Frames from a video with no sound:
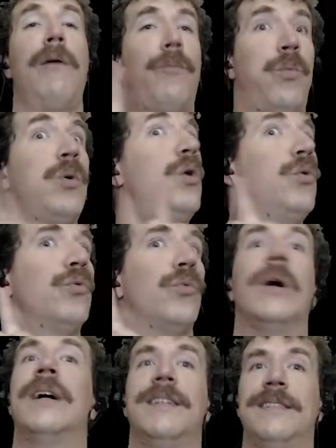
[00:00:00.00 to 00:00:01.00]
Whoa,
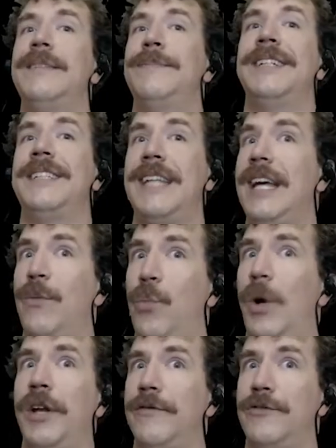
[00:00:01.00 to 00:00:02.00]
let me say
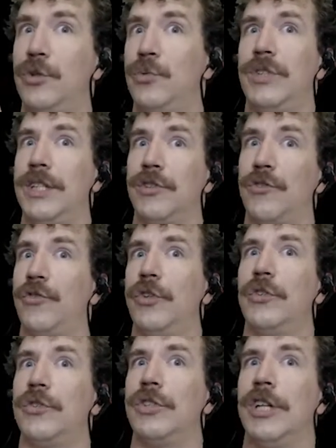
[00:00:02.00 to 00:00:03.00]
one of two things.
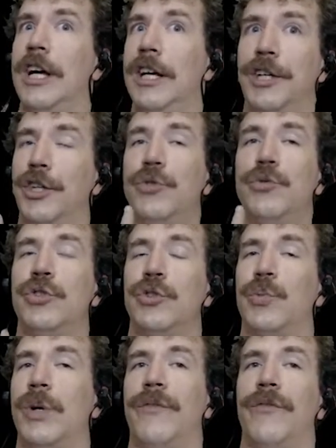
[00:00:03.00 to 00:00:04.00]
First, you
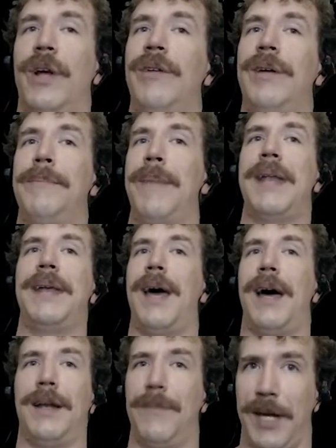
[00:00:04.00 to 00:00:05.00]
just went very meta
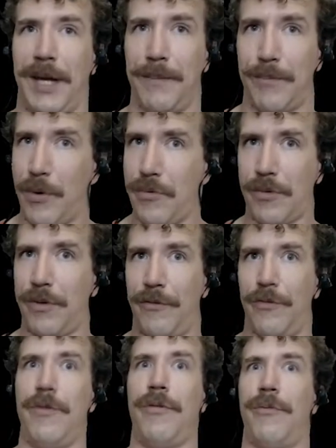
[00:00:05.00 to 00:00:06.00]
on me and broke the
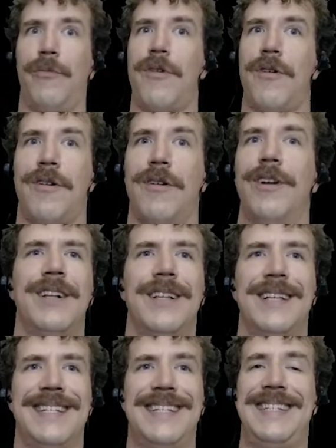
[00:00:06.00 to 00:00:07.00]
fourth wall.
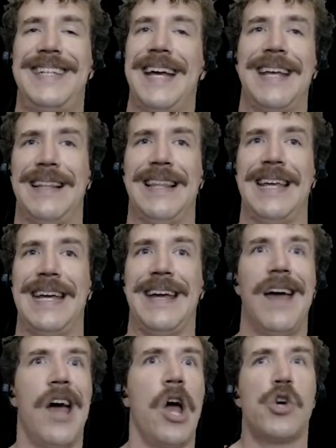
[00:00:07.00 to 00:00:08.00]
Secondly,
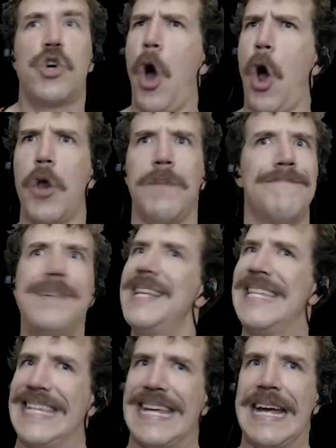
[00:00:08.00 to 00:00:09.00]
gone
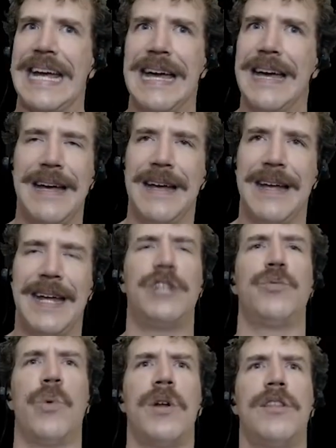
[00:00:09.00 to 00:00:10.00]
missing?
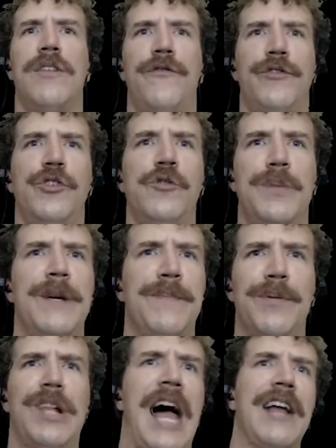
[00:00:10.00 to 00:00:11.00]
He's one of the few
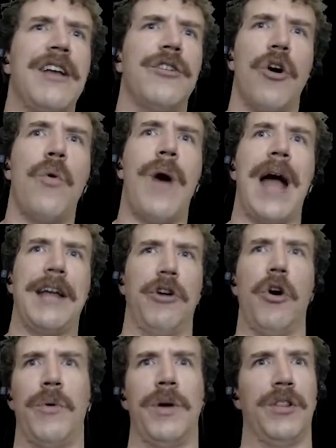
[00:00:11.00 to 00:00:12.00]
people I know
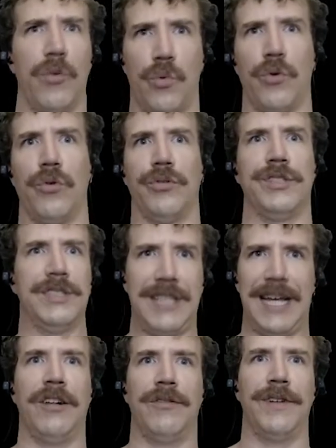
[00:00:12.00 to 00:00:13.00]
in the world is
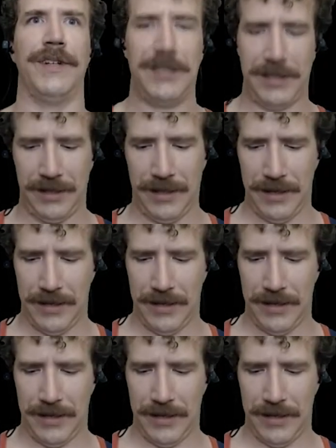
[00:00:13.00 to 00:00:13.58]
Elvis.